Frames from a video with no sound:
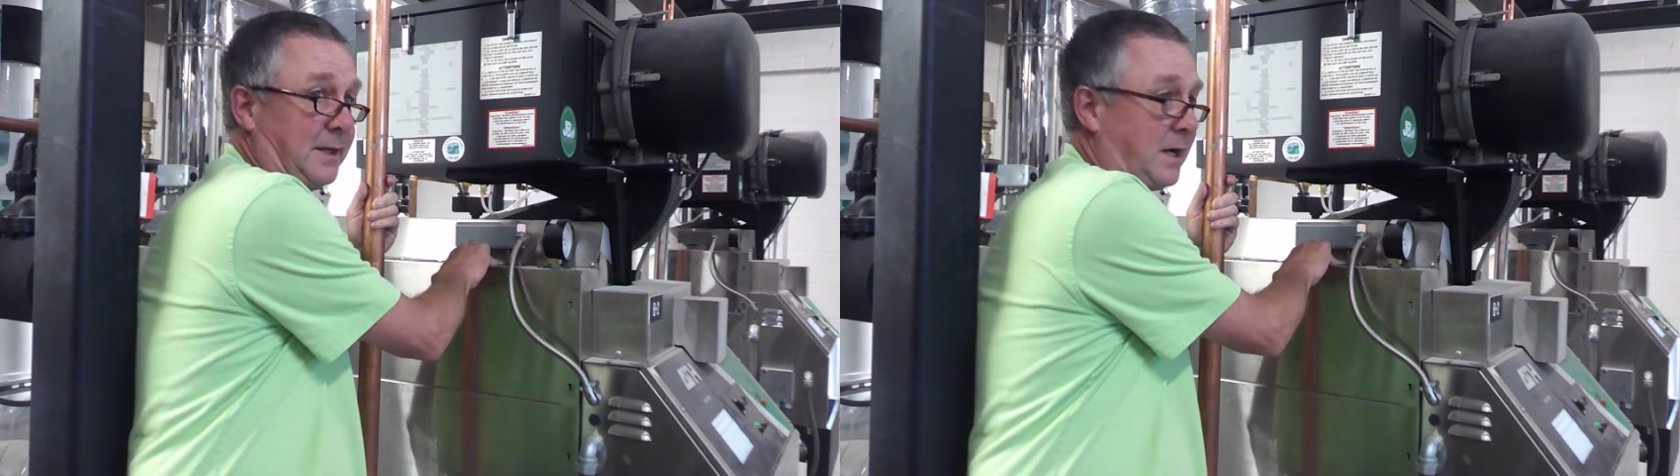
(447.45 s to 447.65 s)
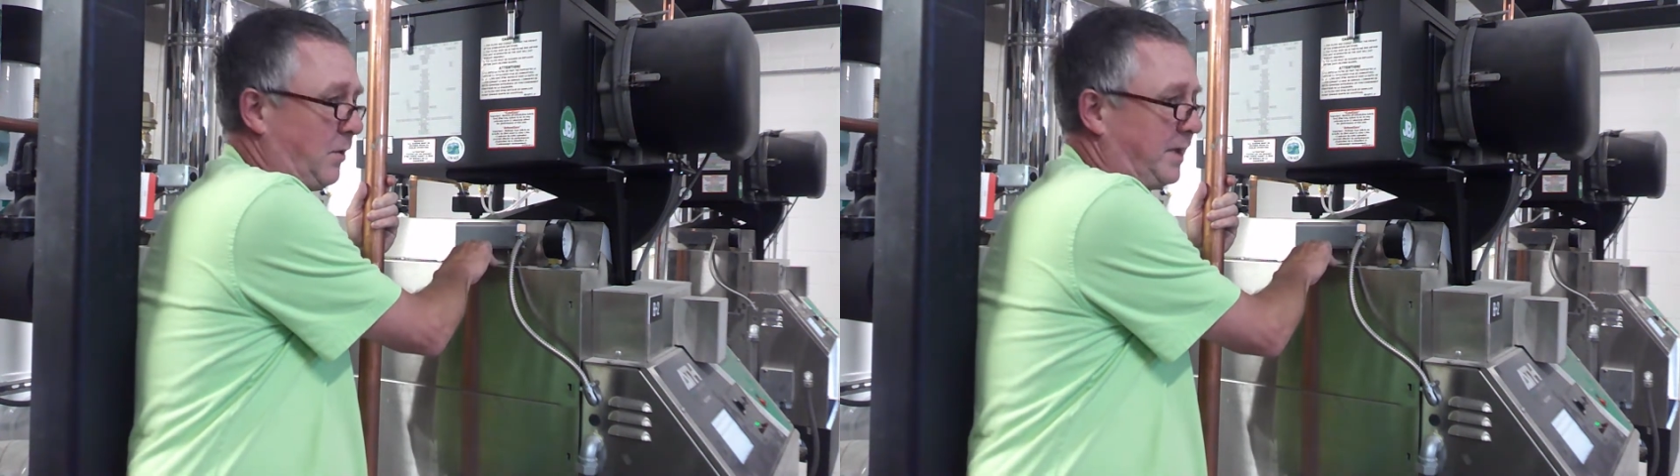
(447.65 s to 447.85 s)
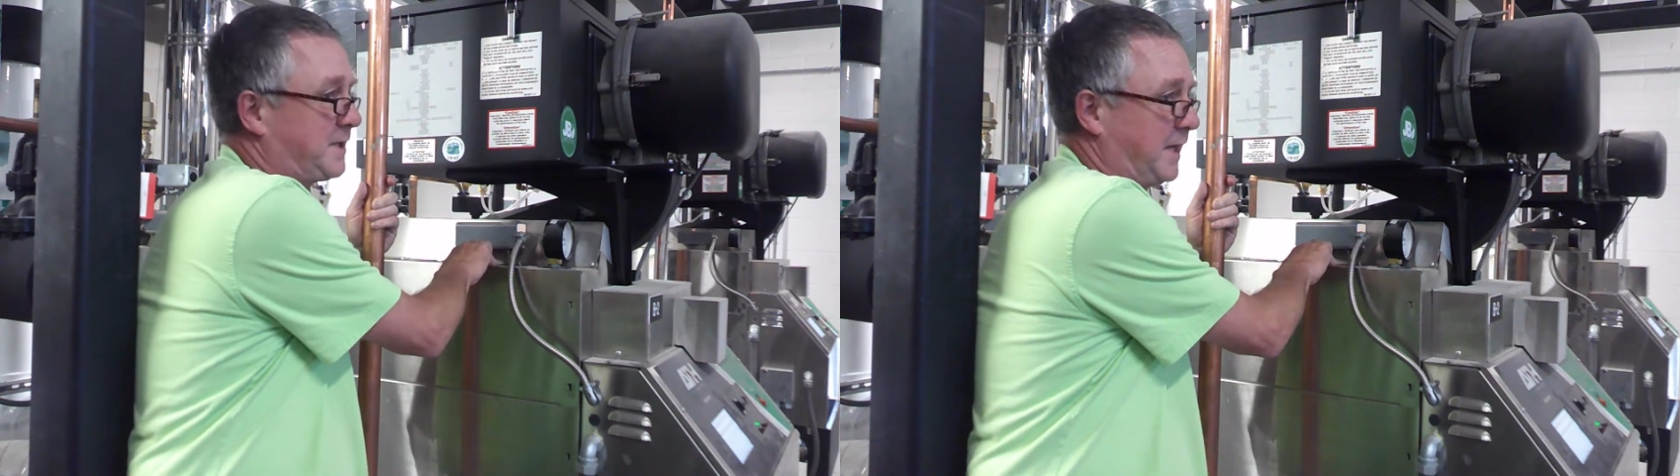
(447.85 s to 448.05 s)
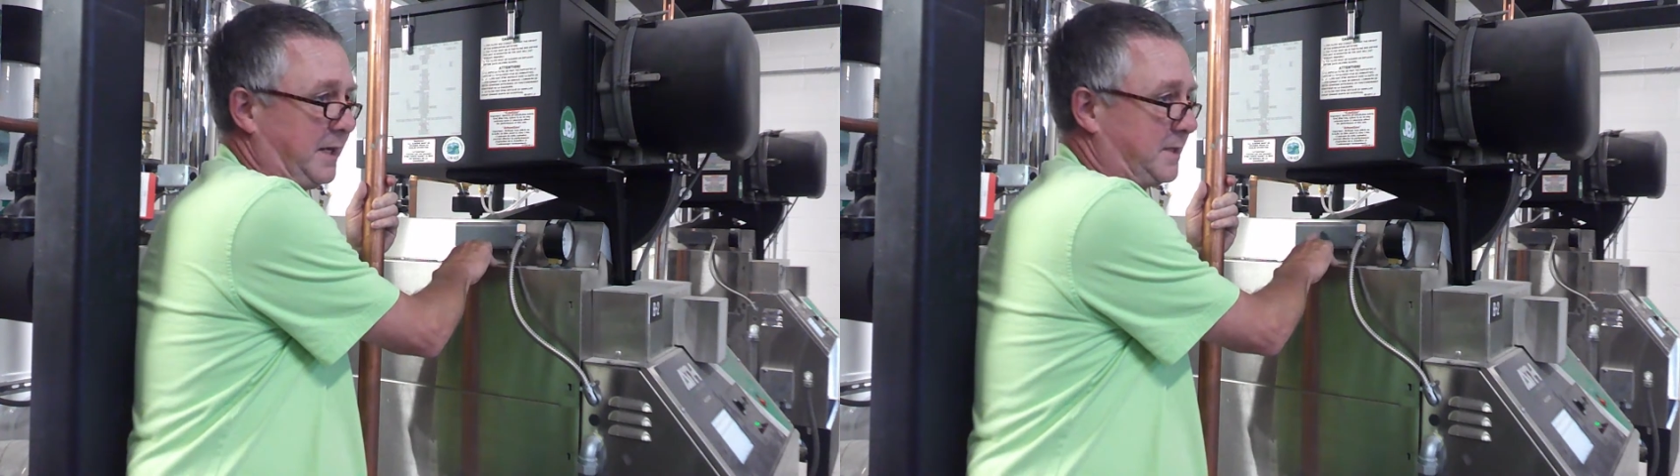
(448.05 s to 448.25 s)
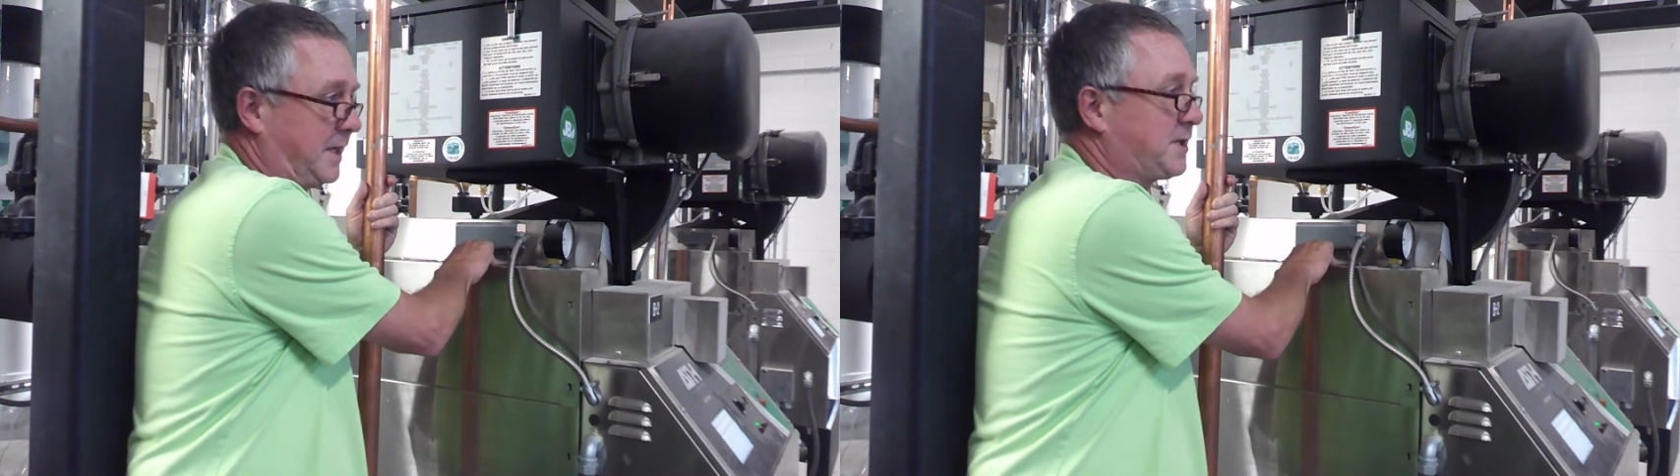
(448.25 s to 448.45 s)
oh, this
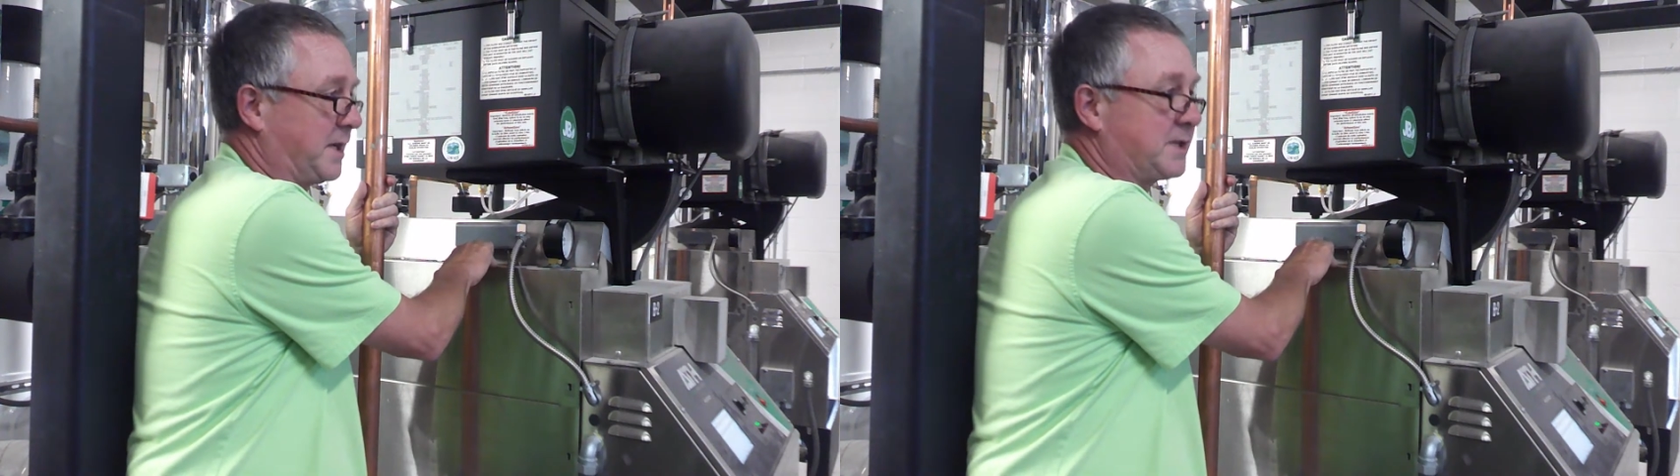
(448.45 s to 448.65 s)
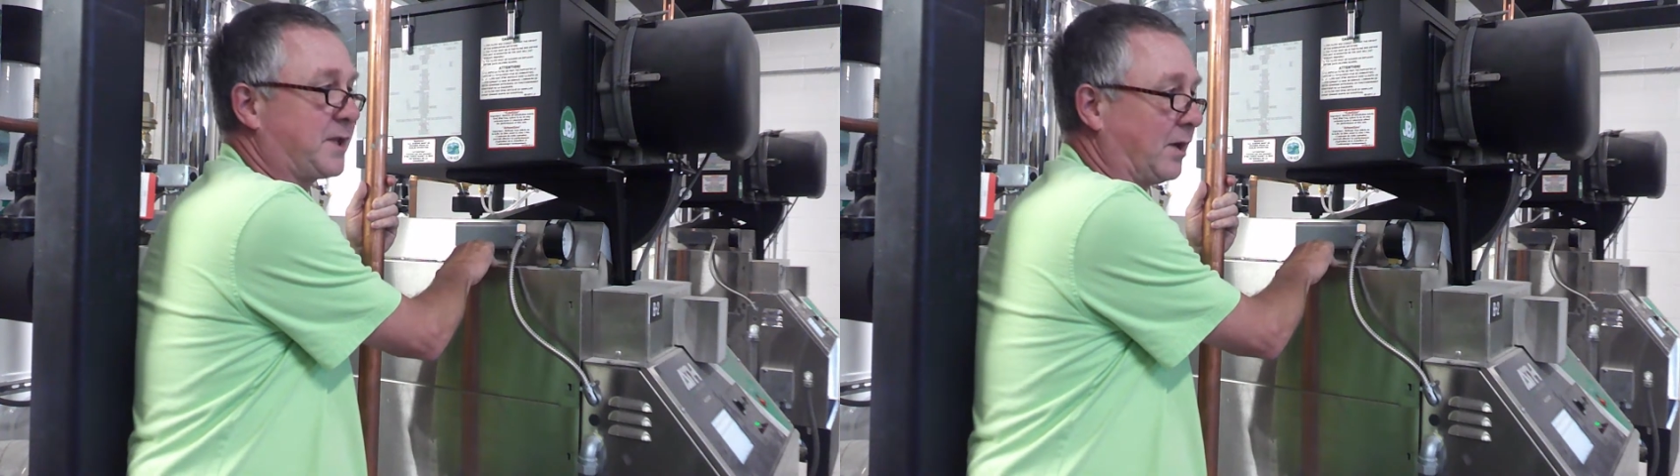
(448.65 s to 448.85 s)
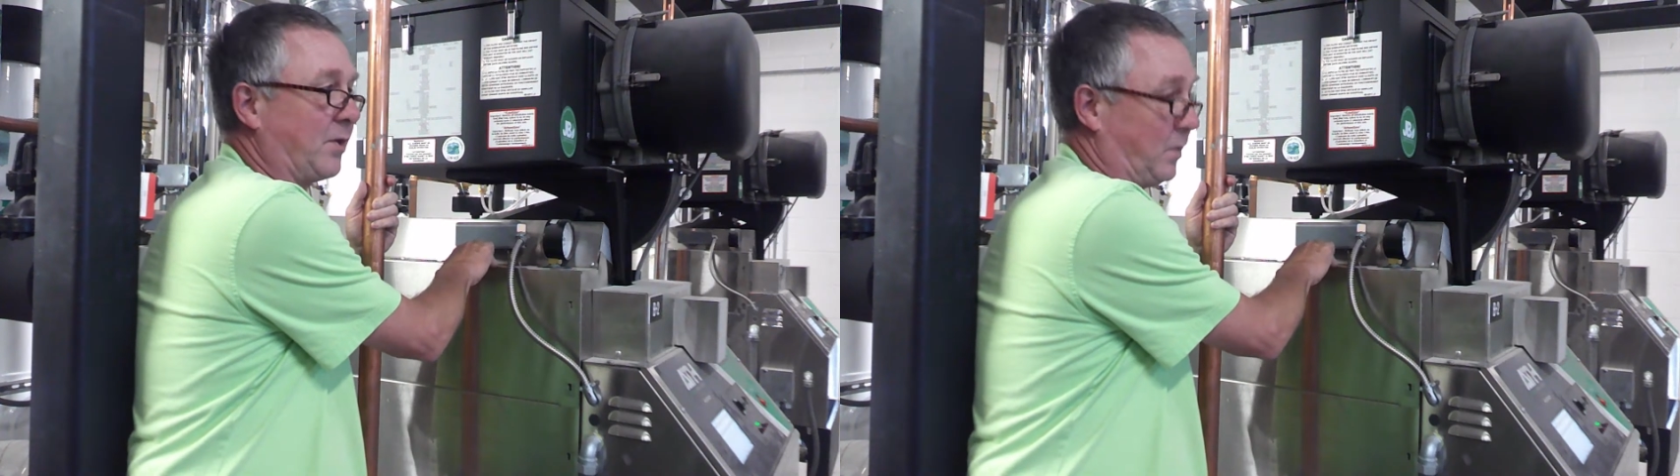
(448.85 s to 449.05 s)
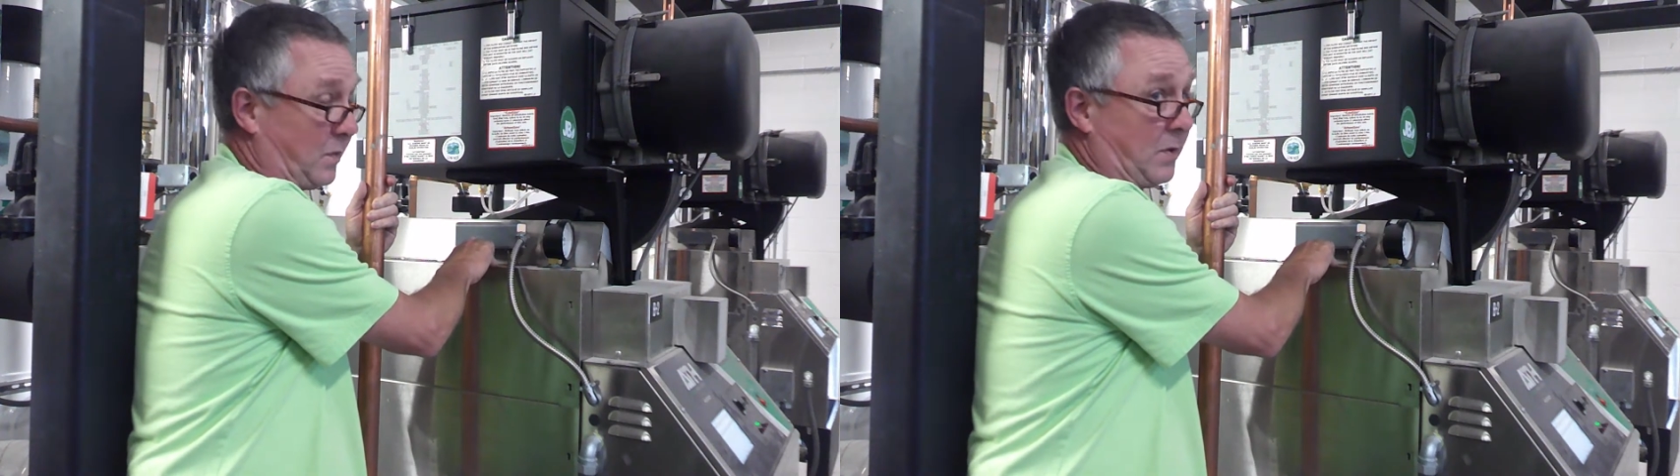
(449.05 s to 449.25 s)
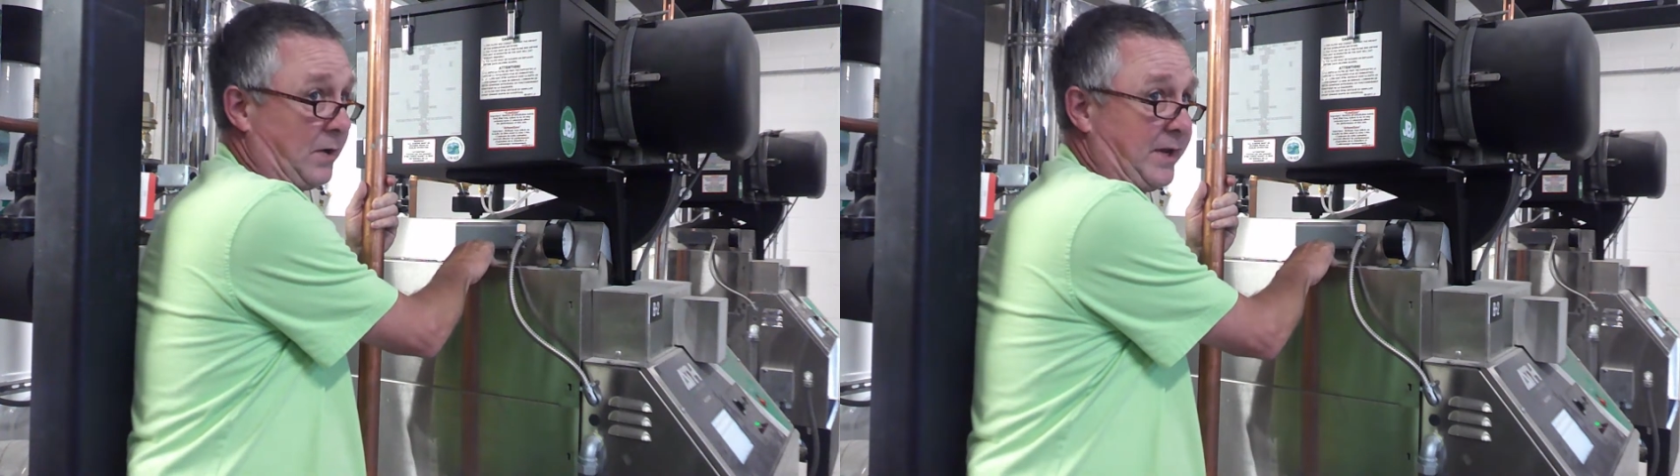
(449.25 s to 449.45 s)
thing's instead of
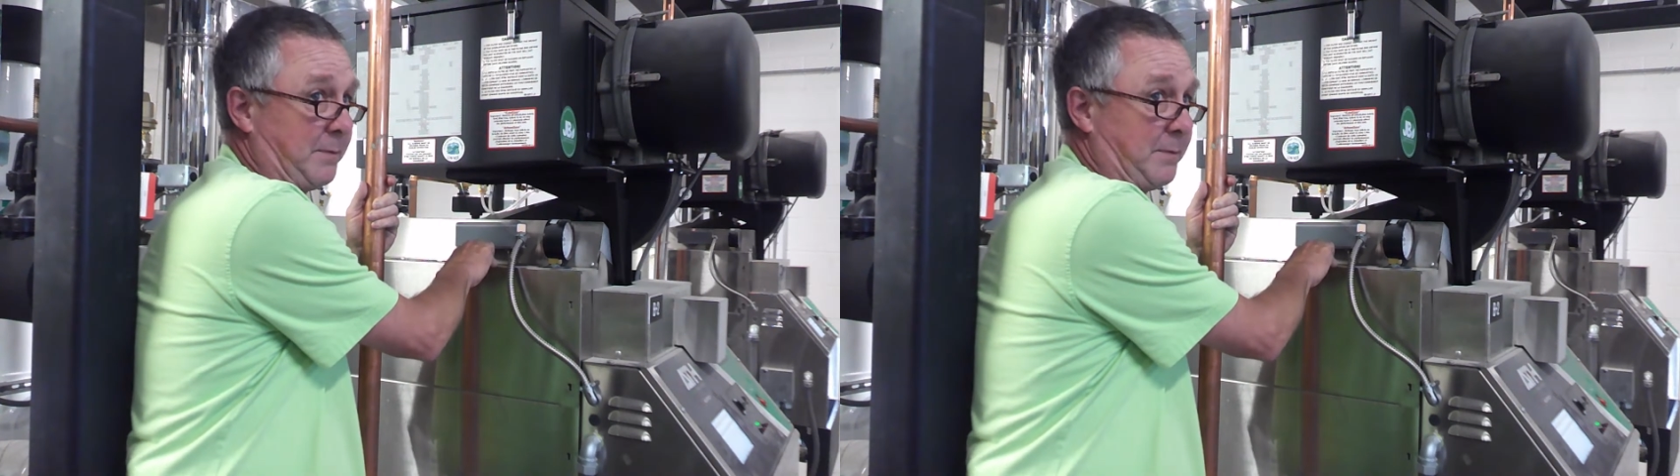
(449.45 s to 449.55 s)
warranty.